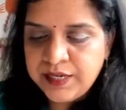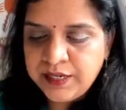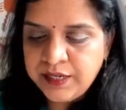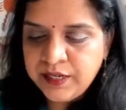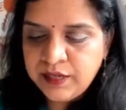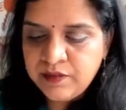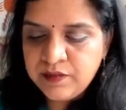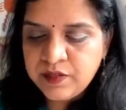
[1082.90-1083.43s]
that
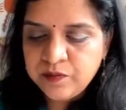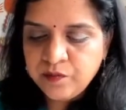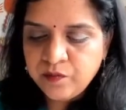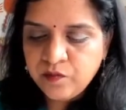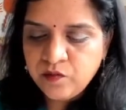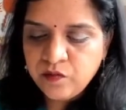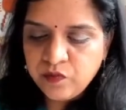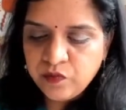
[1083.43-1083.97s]
it gives.
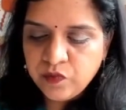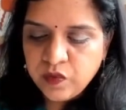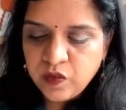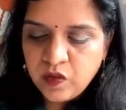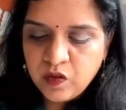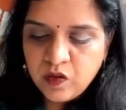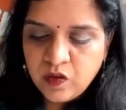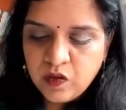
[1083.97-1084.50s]

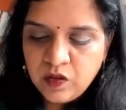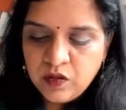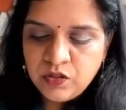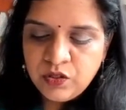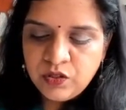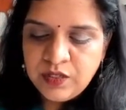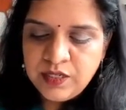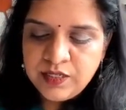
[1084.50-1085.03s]

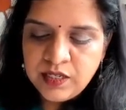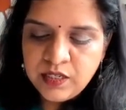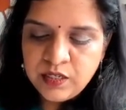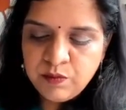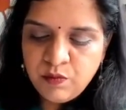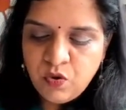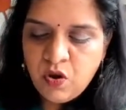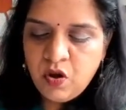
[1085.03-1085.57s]
So these
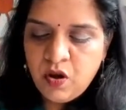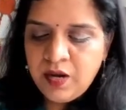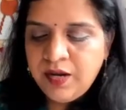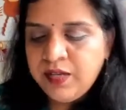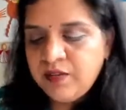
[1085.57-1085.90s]
are small